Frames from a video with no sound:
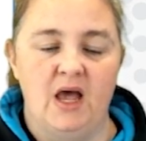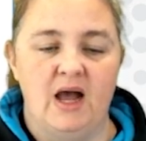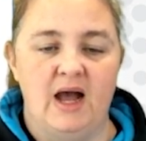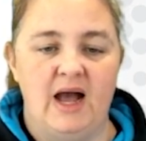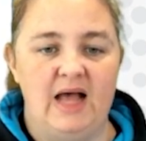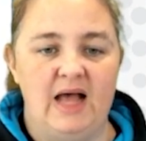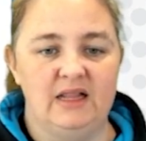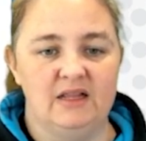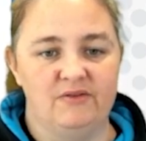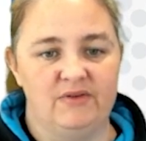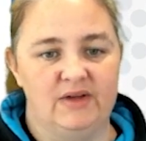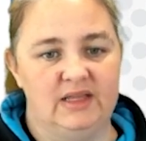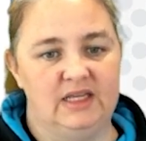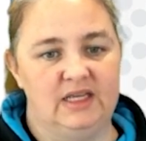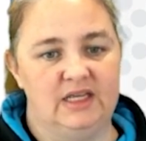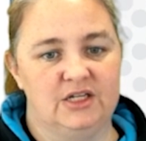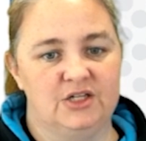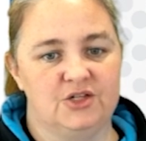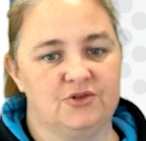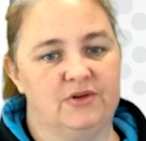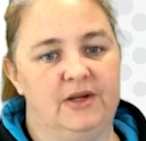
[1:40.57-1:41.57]
Elevate the
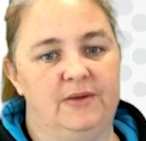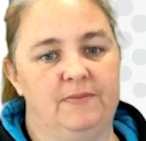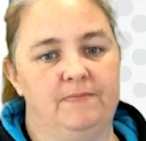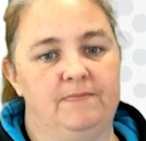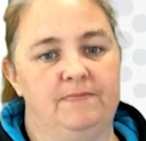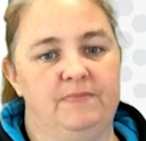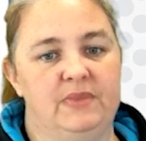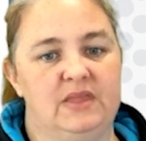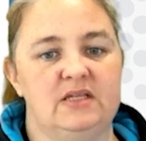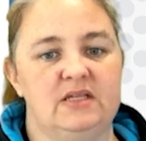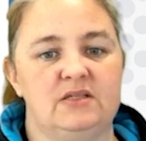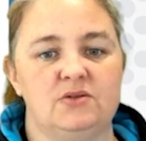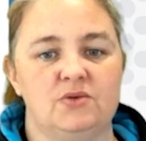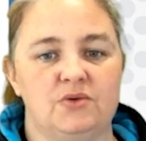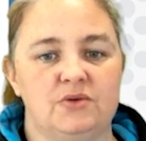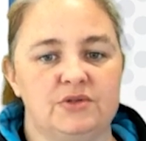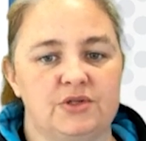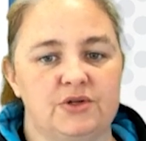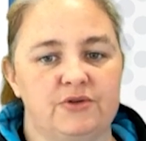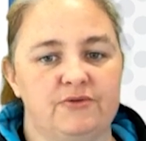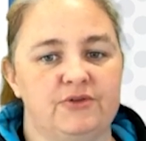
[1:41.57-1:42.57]
injury. This
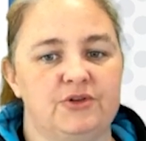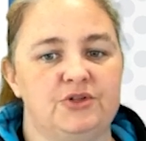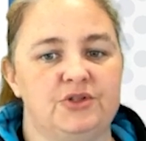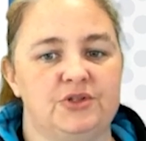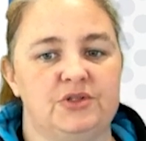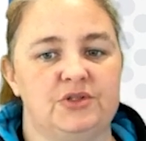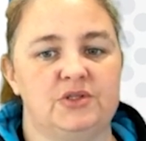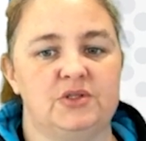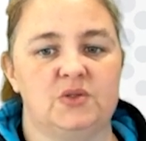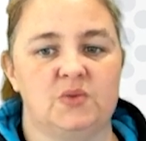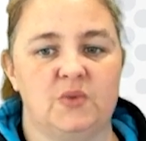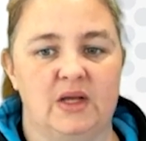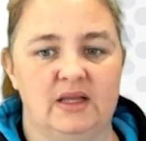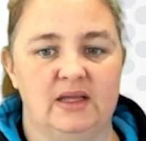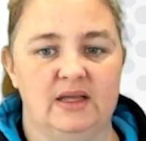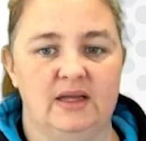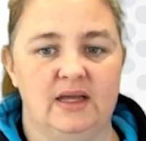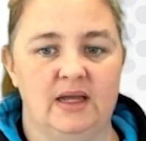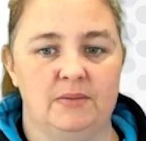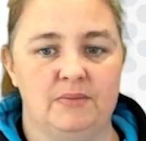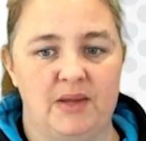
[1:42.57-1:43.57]
also reduces
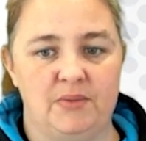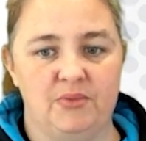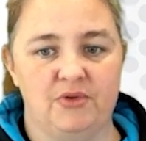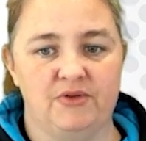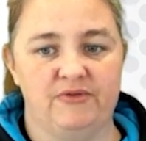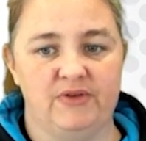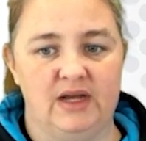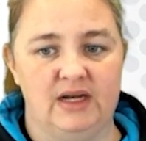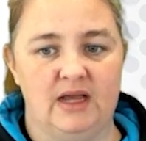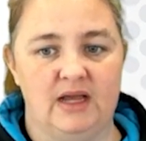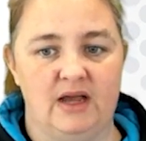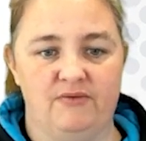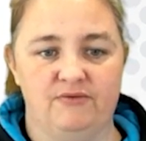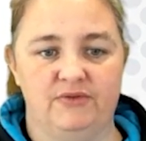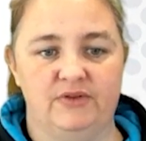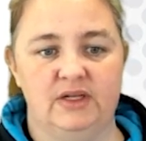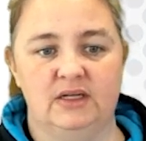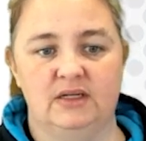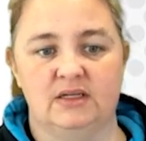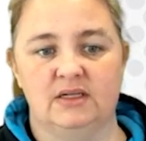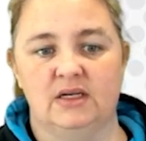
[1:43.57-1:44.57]
swelling and may provide
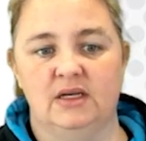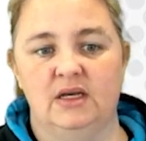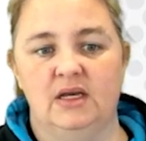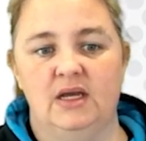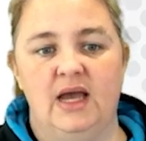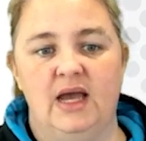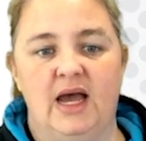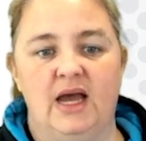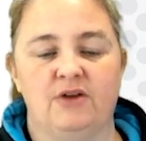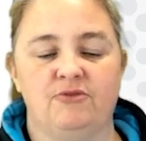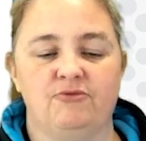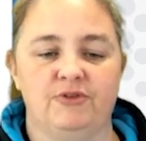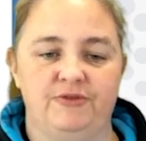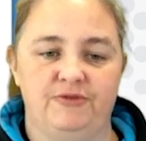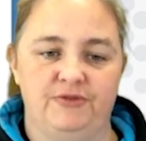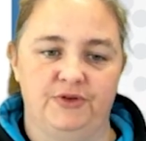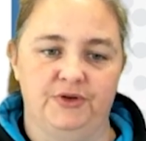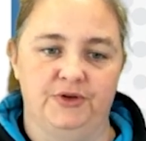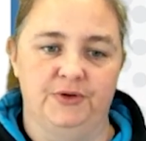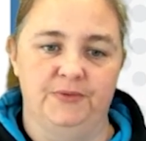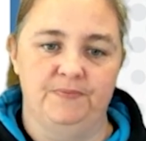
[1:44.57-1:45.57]
comfort. And
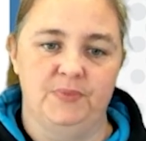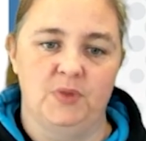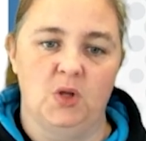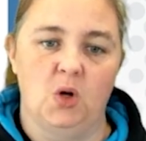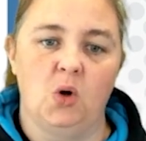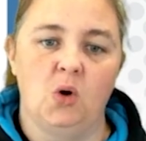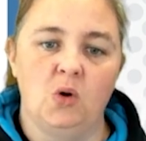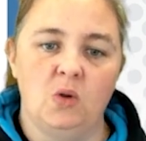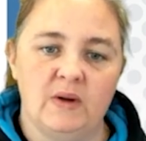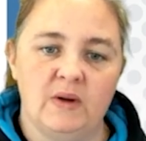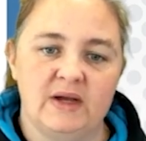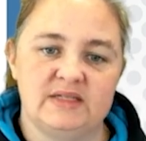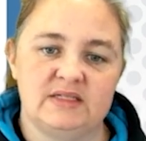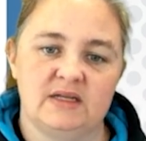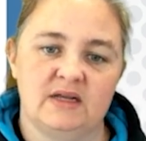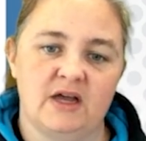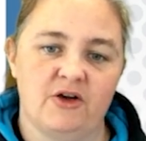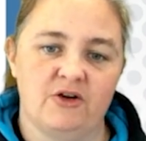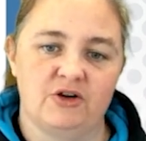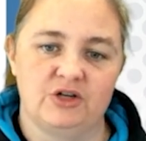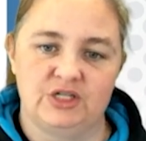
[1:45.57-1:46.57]
refer. Always
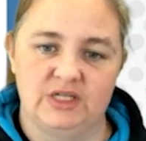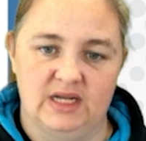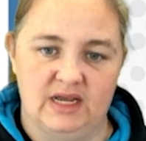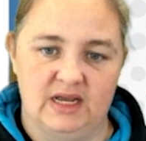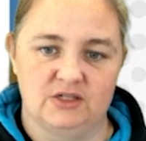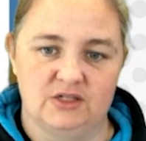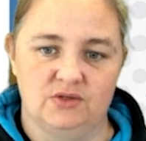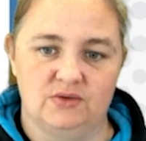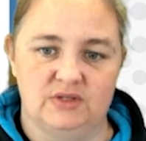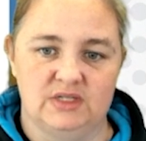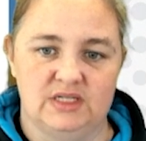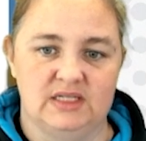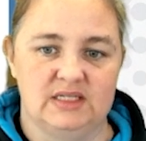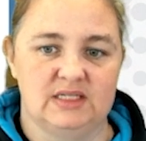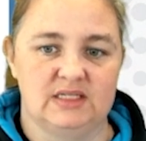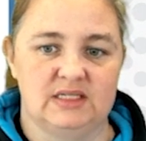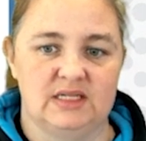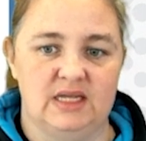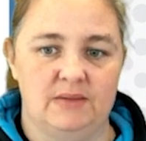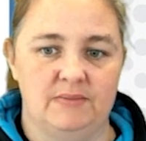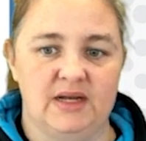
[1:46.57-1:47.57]
encourage the casualty to
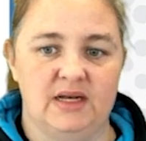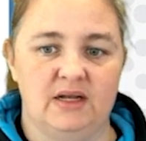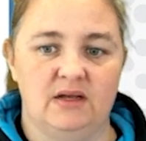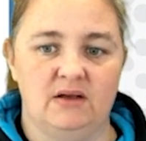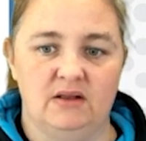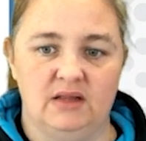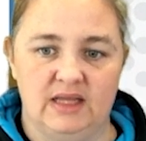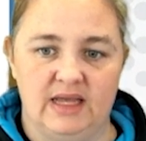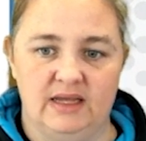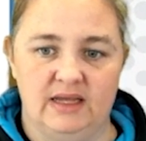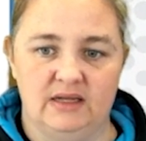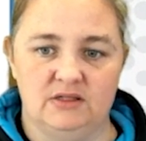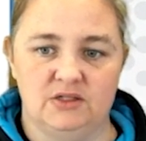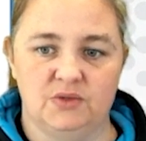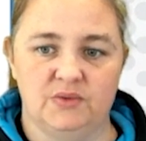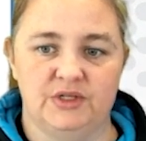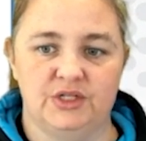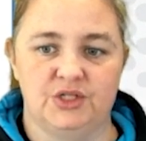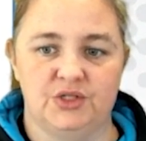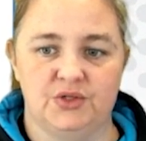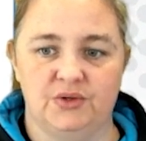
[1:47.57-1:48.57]
seek medical aid to
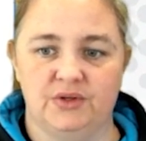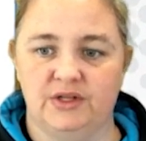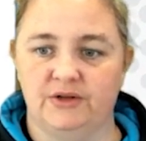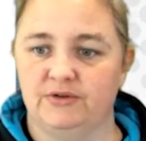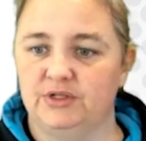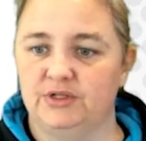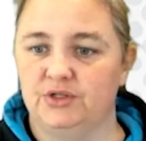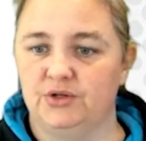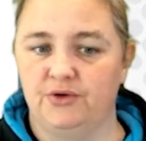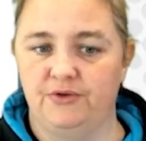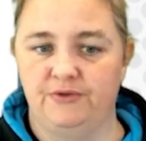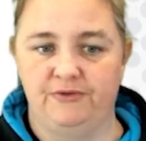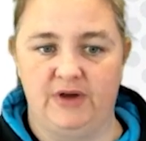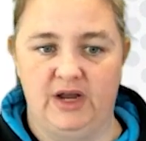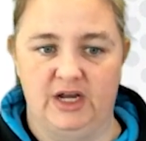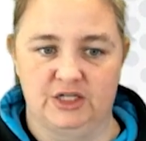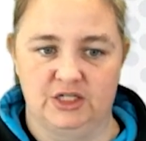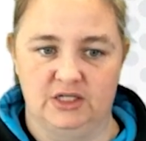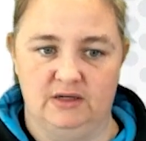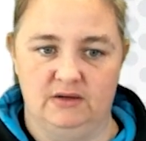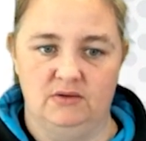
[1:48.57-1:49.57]
ensure there is no
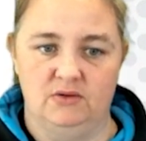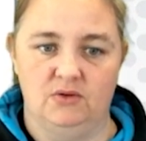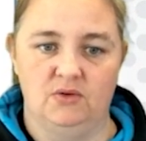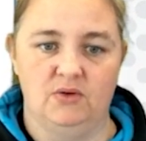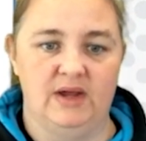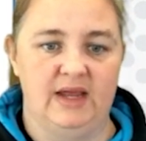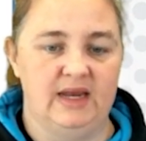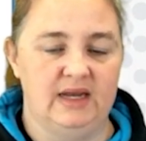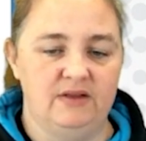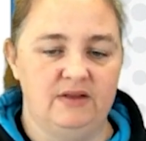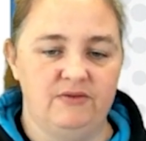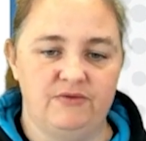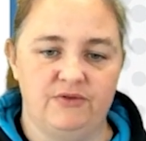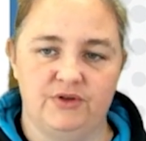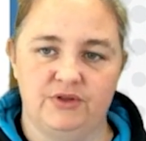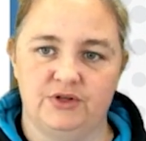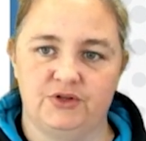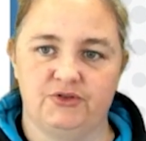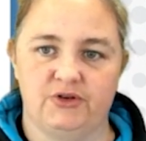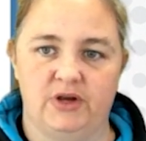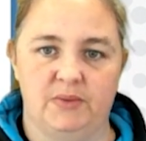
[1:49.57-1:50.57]
fracture or any further
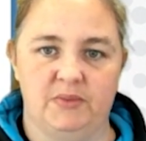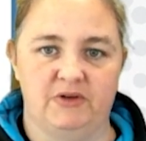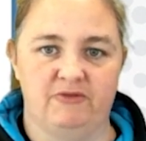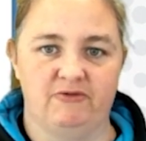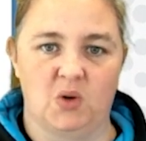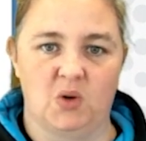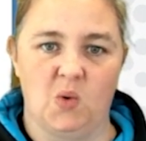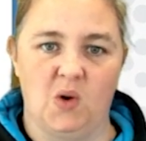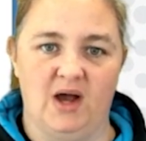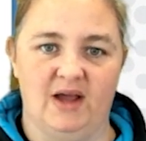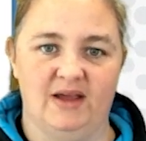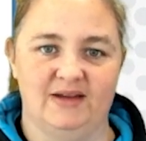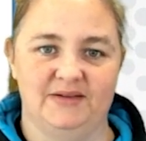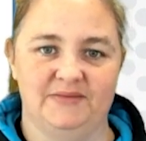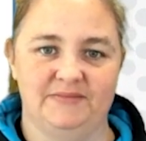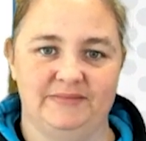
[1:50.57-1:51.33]
treatment required.